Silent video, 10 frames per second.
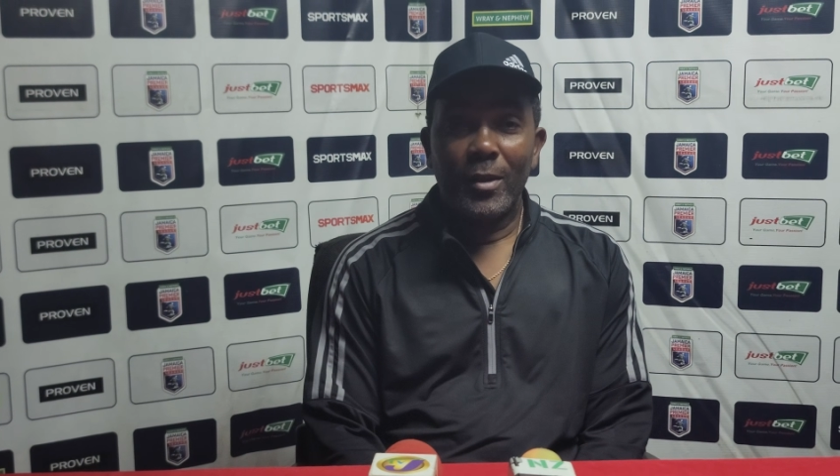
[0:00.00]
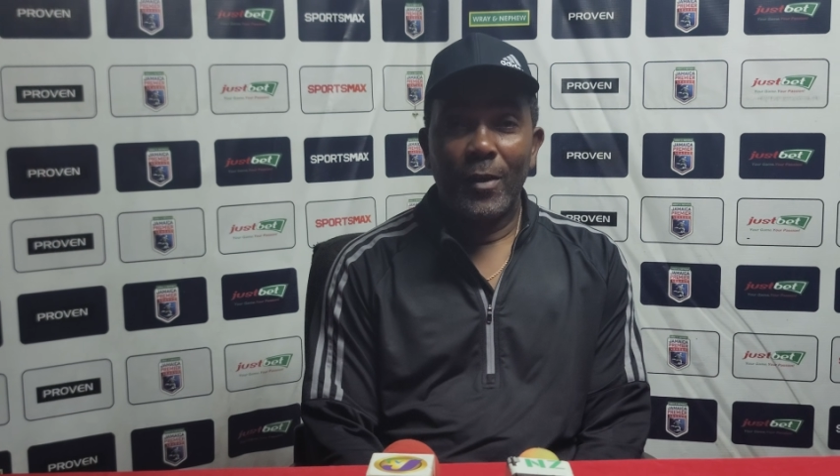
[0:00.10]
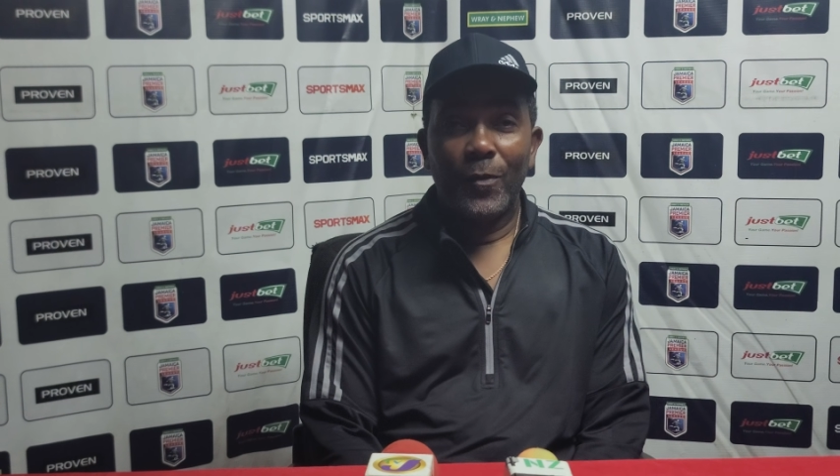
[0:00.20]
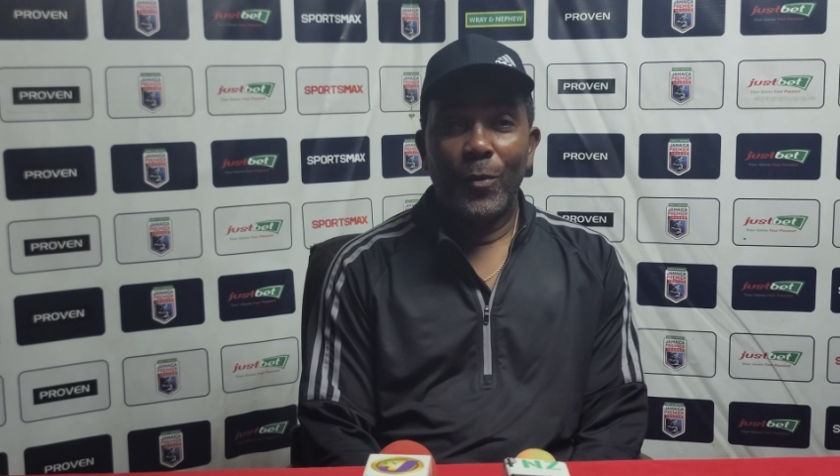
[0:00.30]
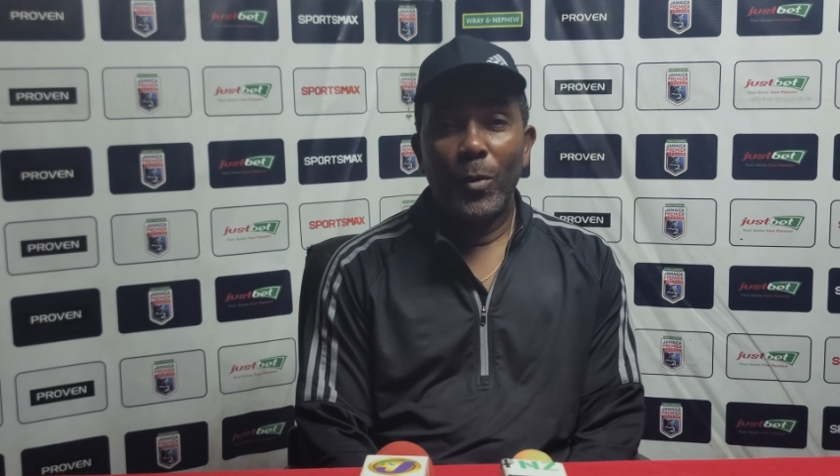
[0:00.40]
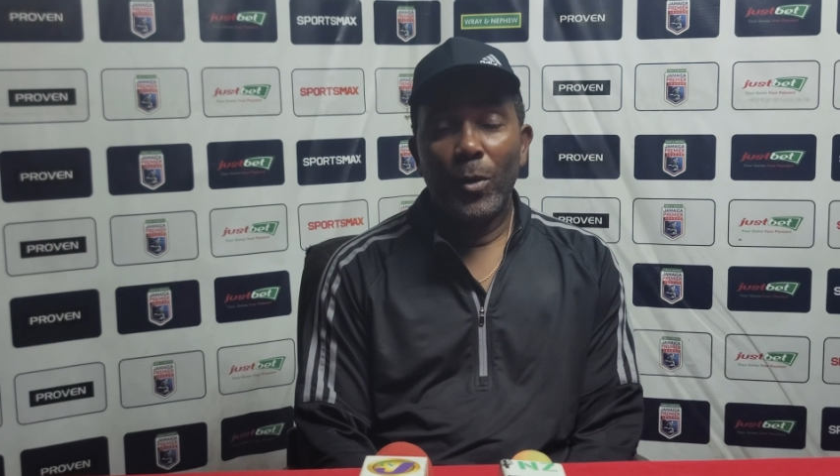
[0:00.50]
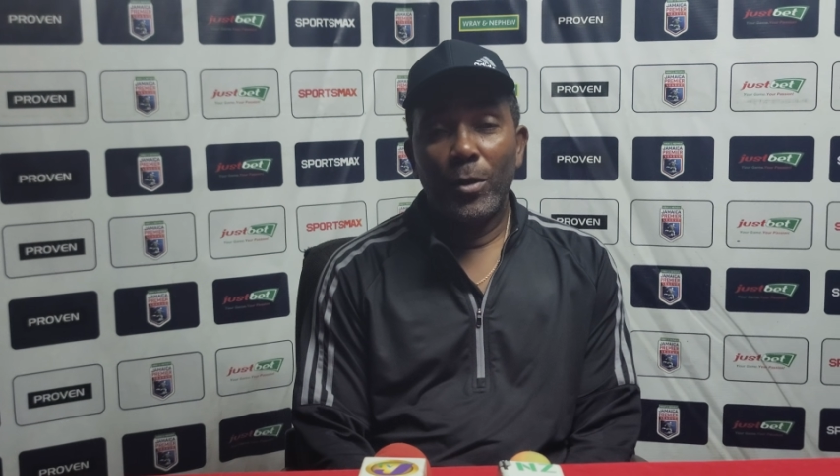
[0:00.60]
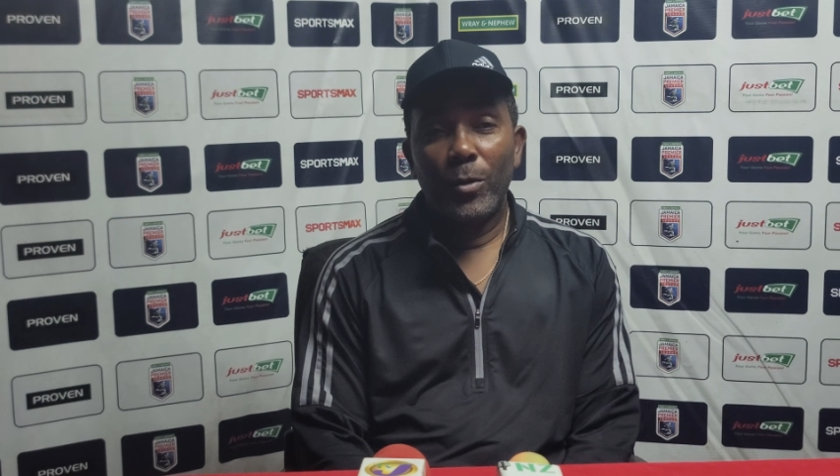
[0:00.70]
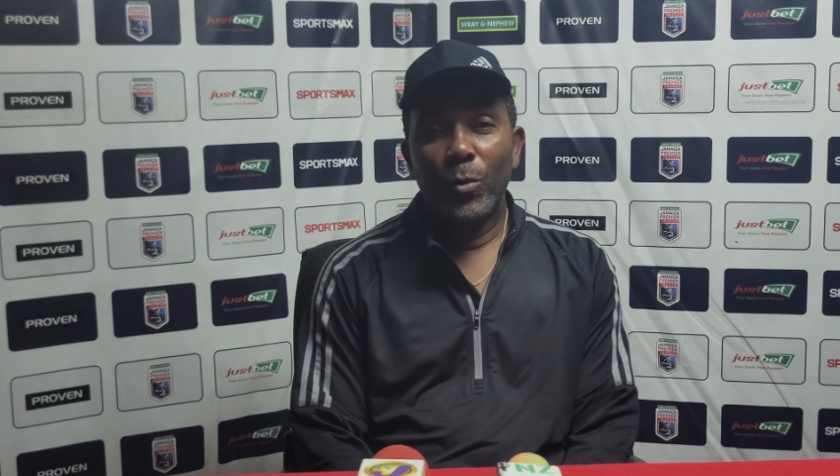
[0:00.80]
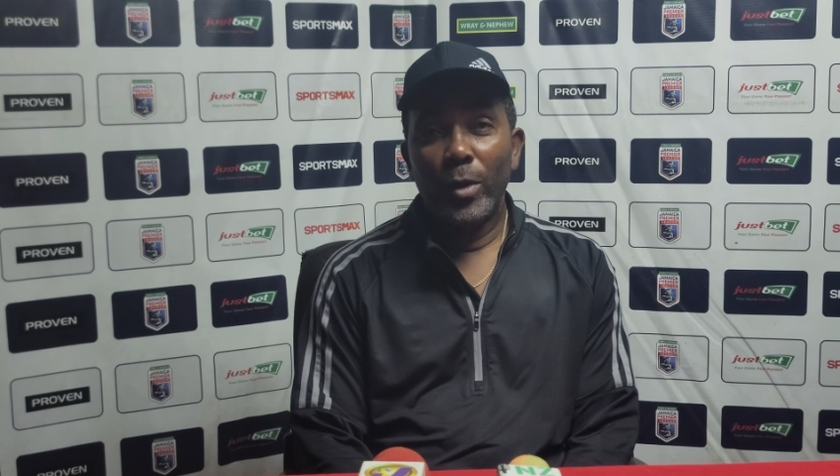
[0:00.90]
half we were
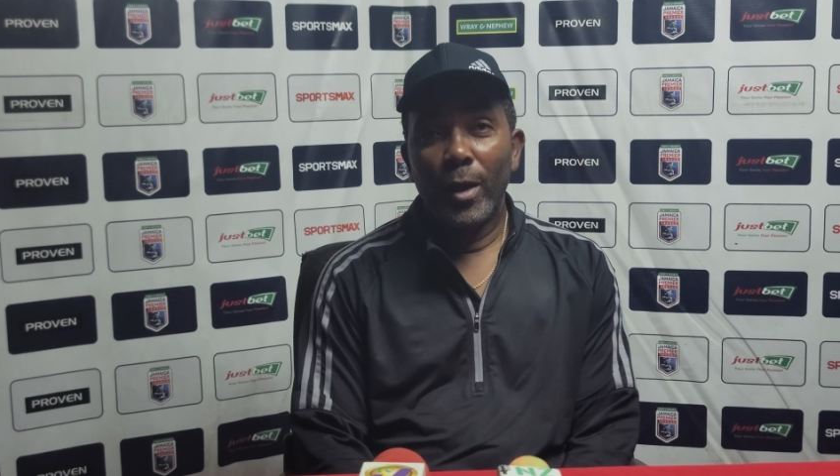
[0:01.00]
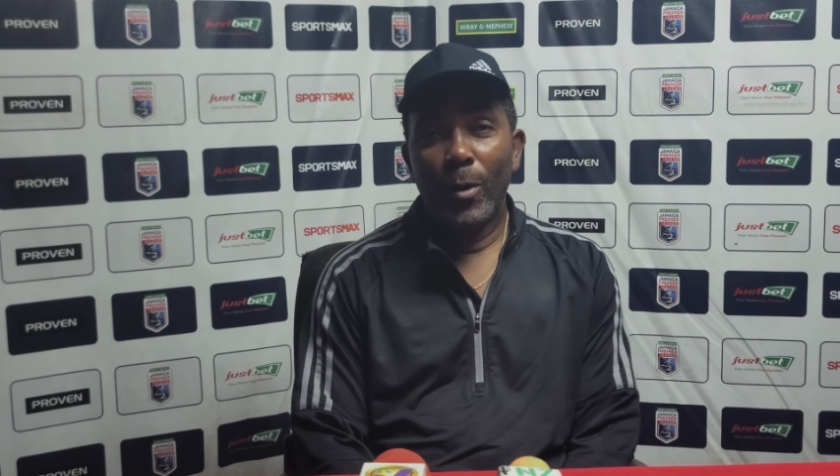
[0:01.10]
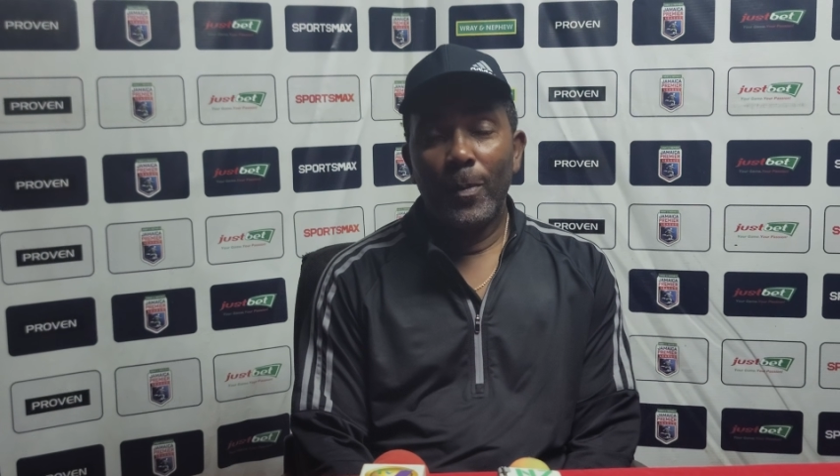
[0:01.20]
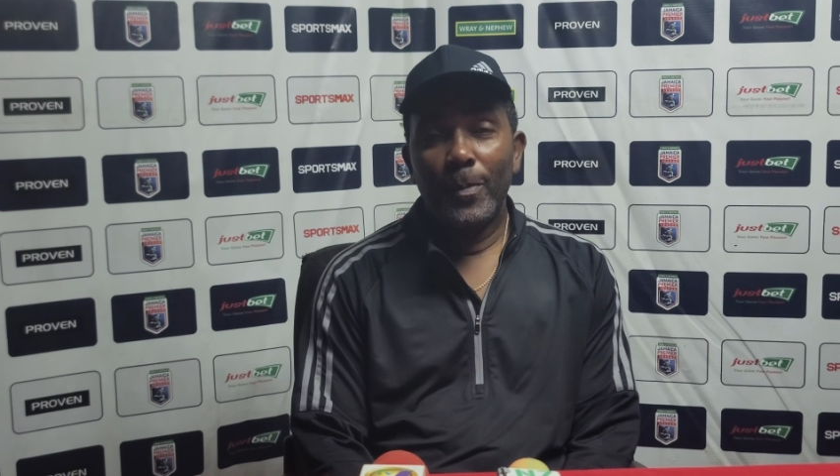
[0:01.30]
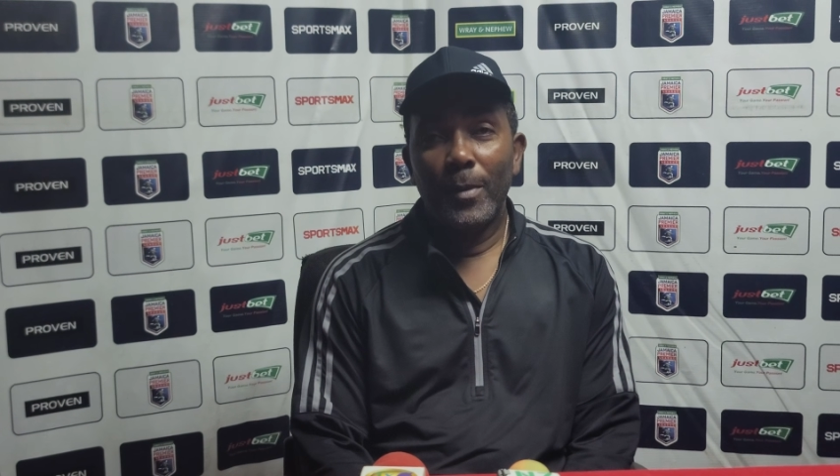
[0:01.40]
doing it.